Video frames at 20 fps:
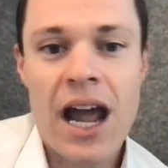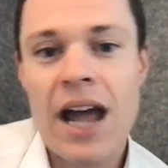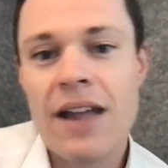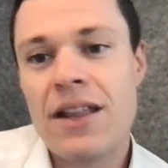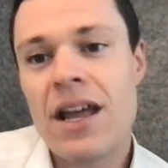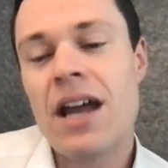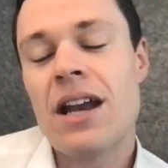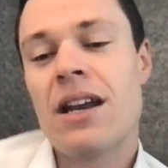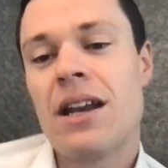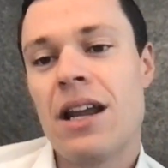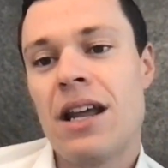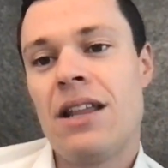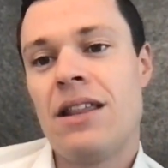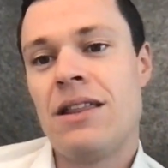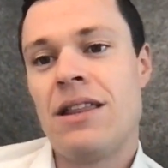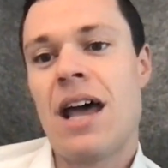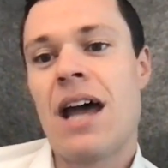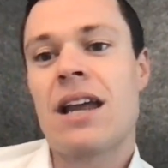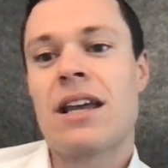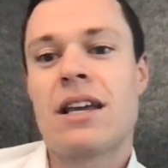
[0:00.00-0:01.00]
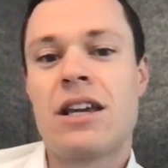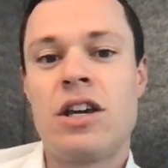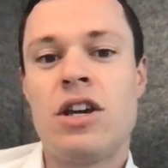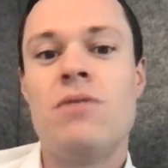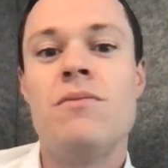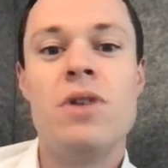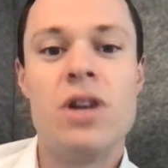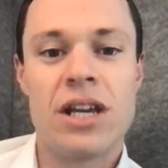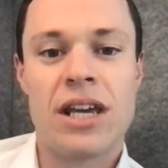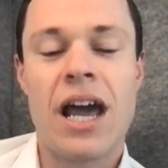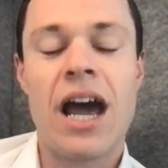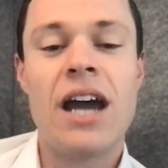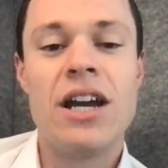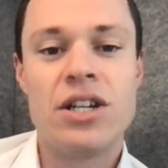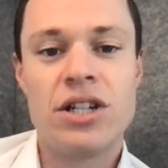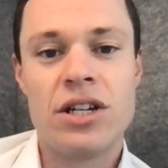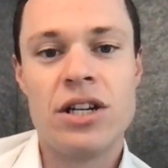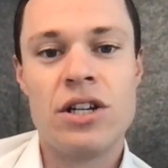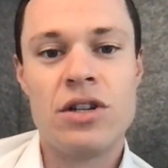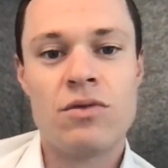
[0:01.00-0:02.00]
And that
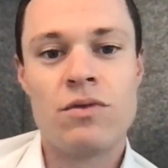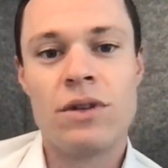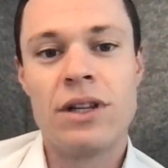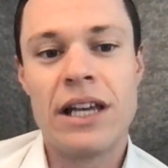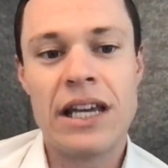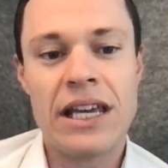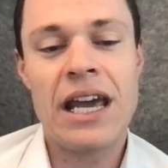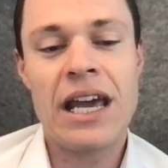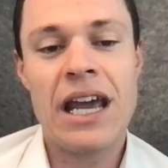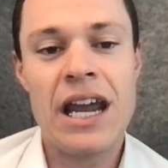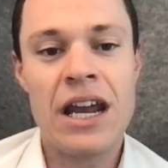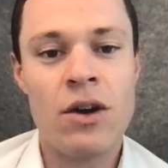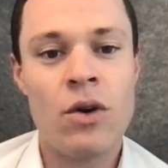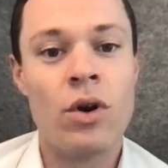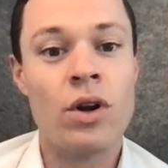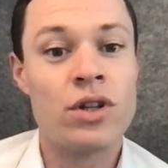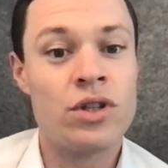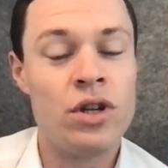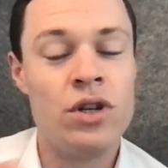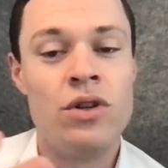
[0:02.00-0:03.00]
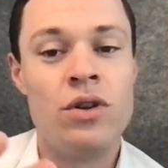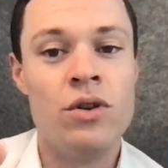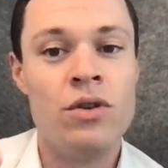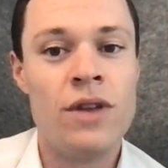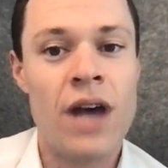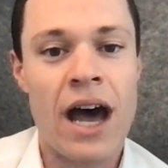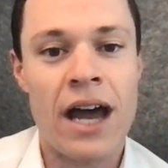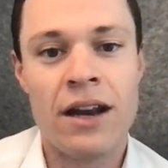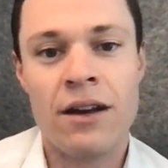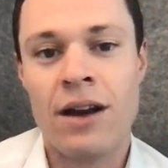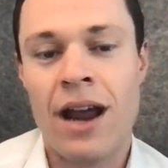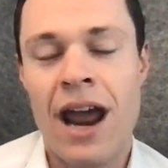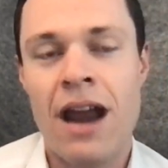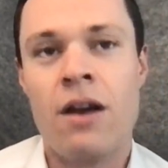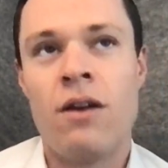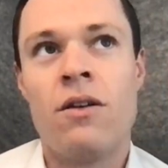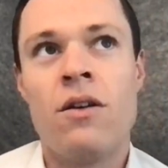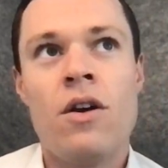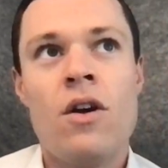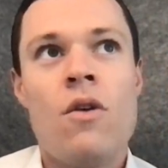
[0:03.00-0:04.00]
communication is key in order to do that.
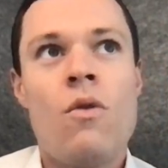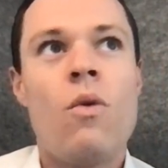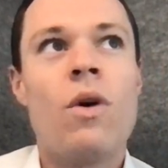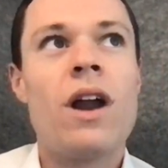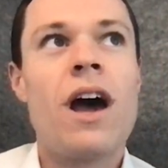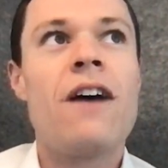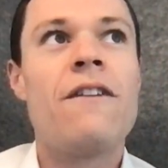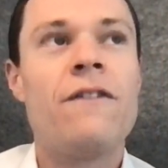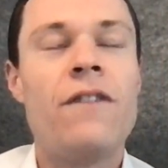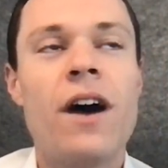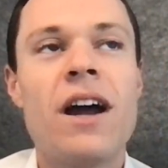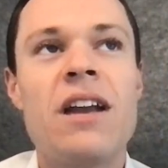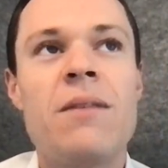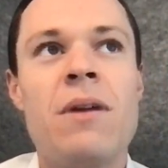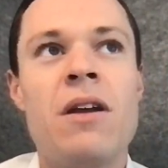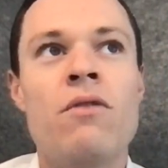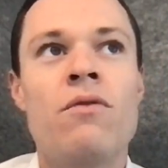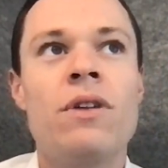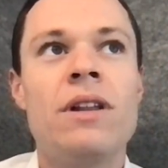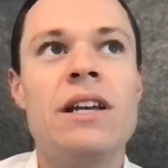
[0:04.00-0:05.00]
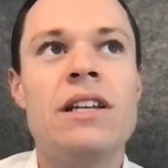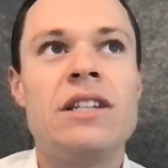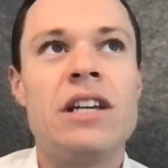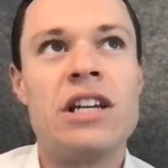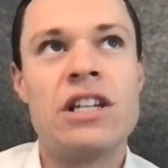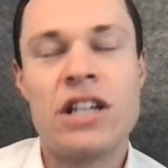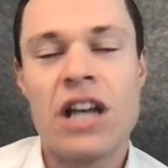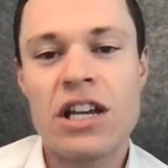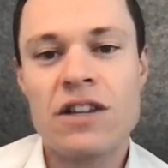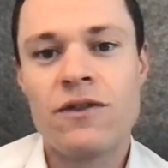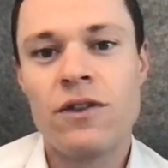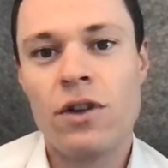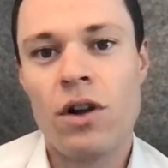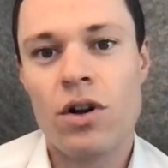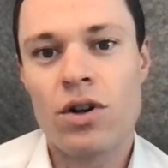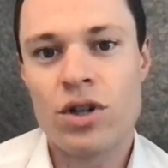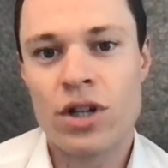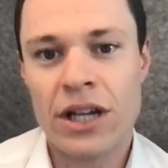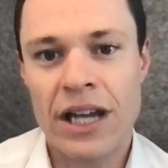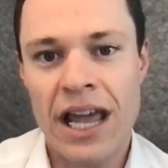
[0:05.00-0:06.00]
And what I find to be a really
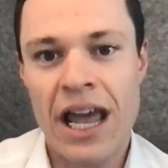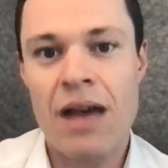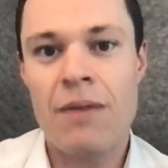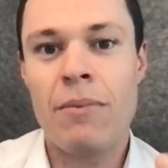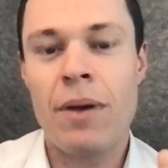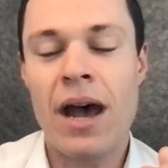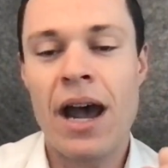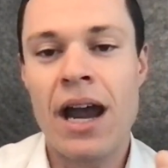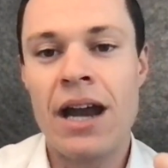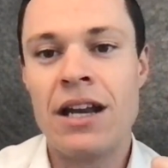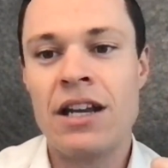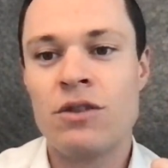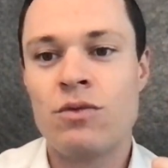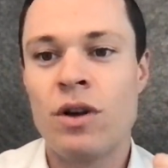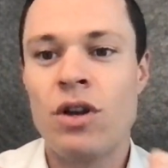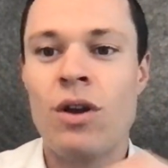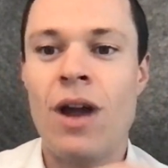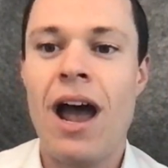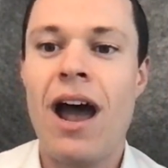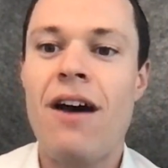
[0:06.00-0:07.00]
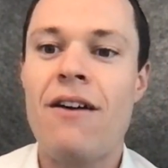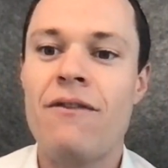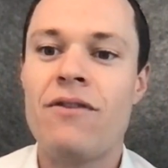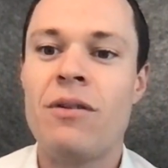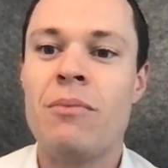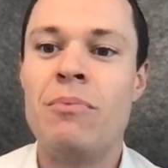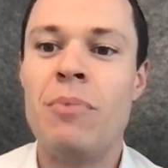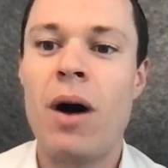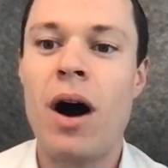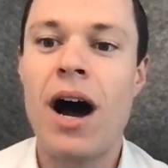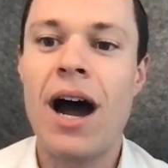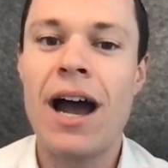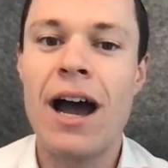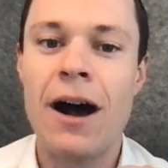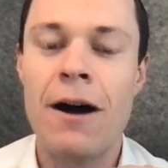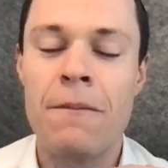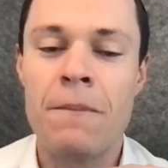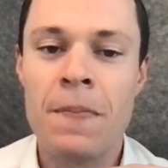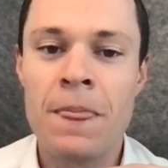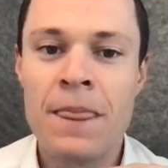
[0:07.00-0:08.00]
successful auction campaign is where you have the
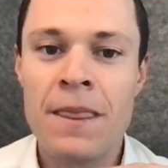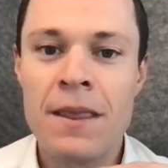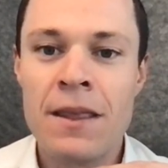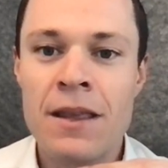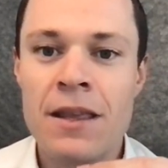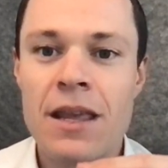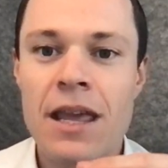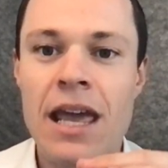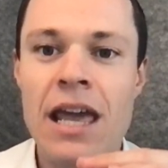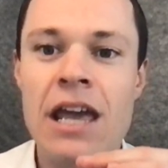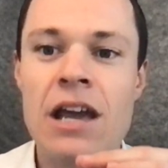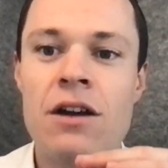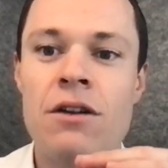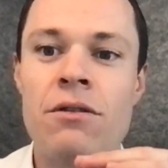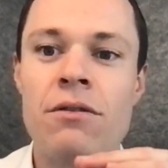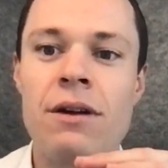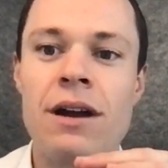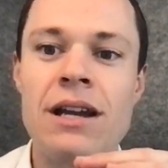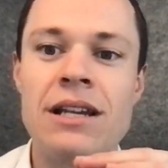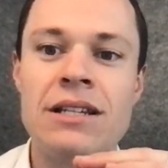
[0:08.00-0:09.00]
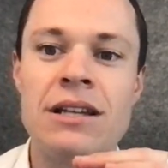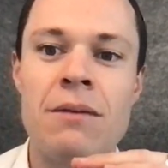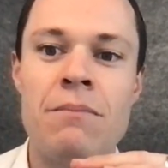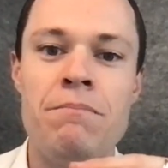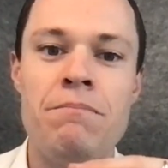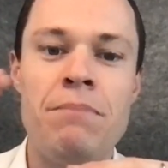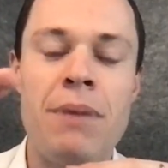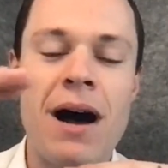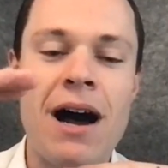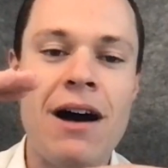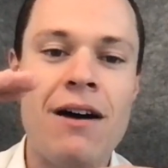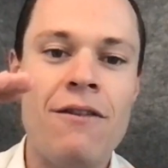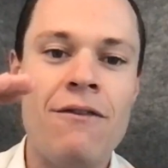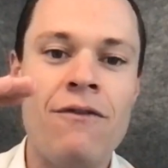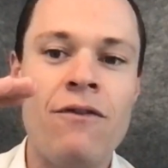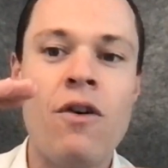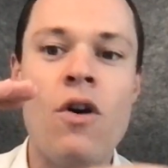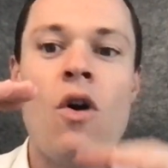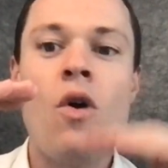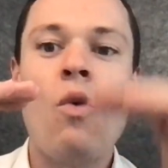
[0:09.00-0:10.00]
buyer increase
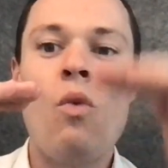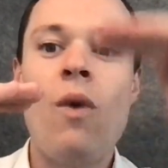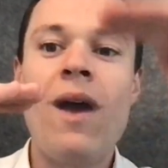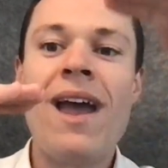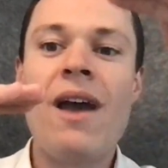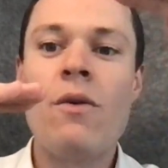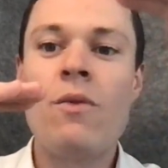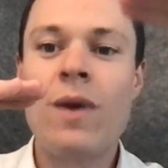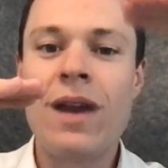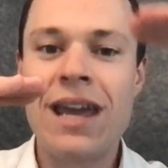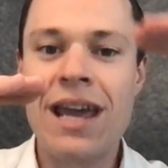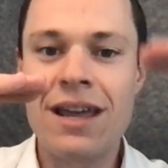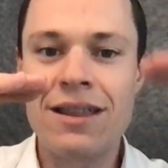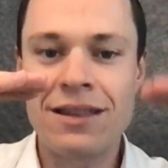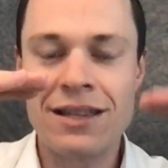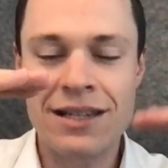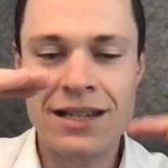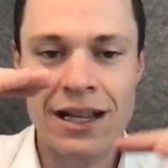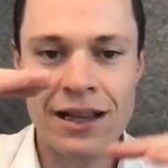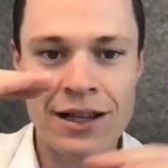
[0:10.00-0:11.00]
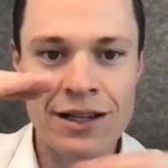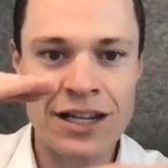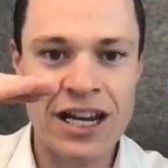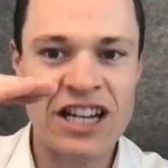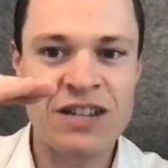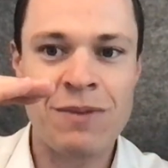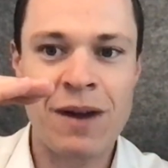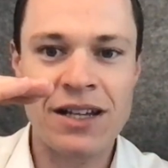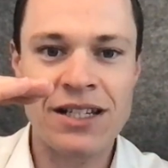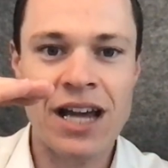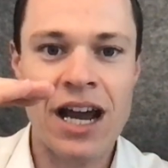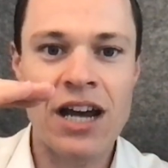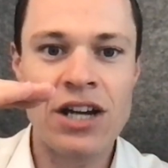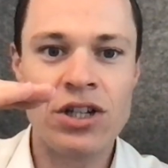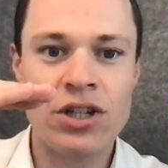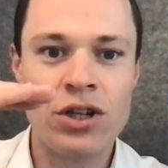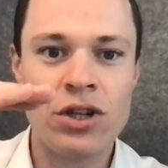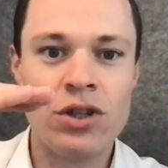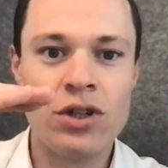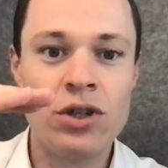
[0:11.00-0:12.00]
above where we get the seller's
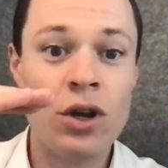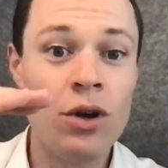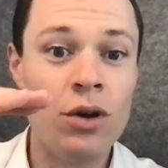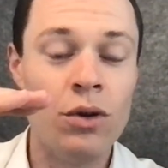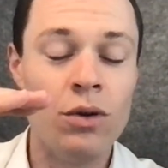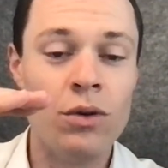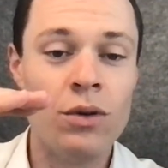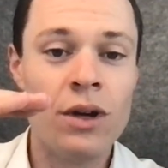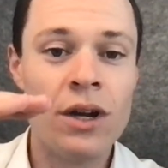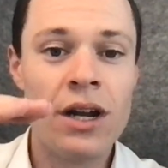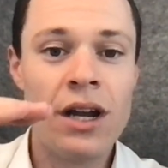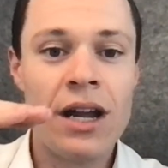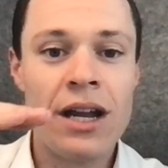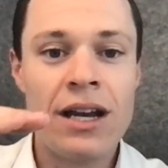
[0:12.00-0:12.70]
expectation to.